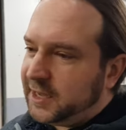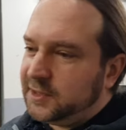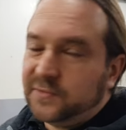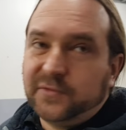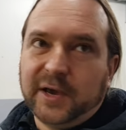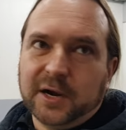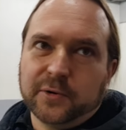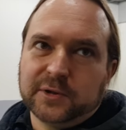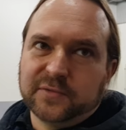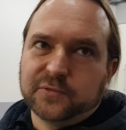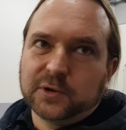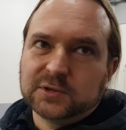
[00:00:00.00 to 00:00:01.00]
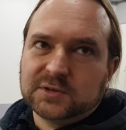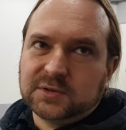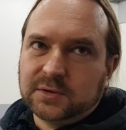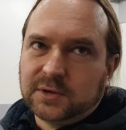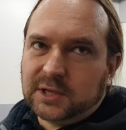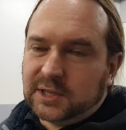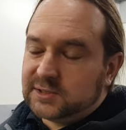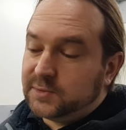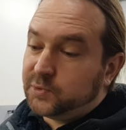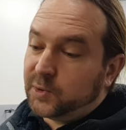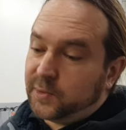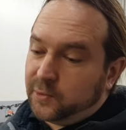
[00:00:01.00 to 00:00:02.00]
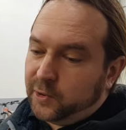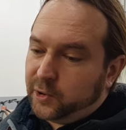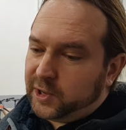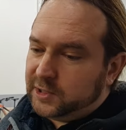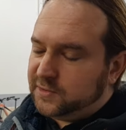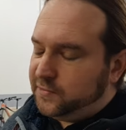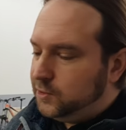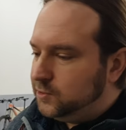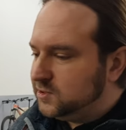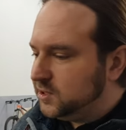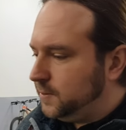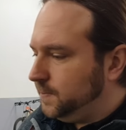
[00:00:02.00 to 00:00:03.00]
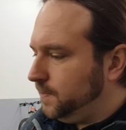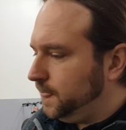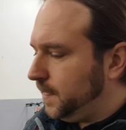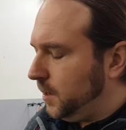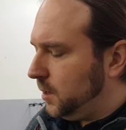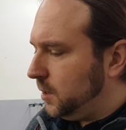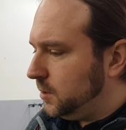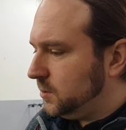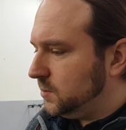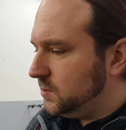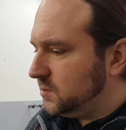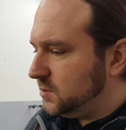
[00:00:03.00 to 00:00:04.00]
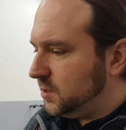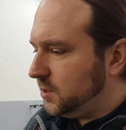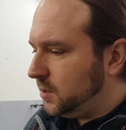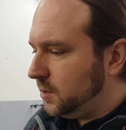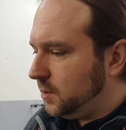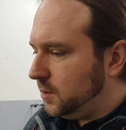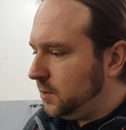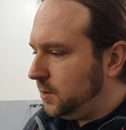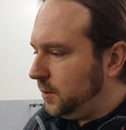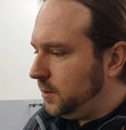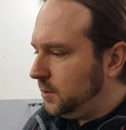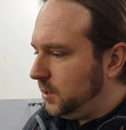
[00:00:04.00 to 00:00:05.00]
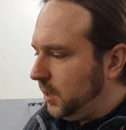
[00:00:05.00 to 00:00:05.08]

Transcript: active aero in the front, mm-hmm. has a proper working diffuser, and uh,